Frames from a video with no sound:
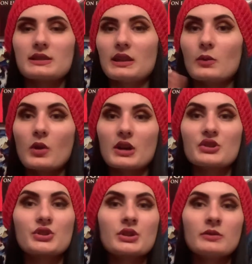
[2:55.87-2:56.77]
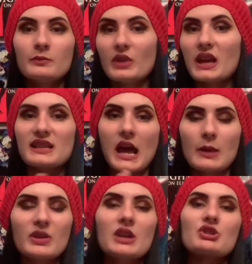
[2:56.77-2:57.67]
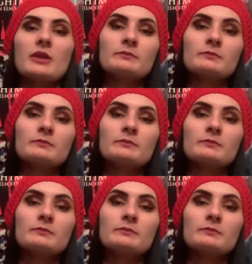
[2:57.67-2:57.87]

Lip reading: and then watch its adaptation.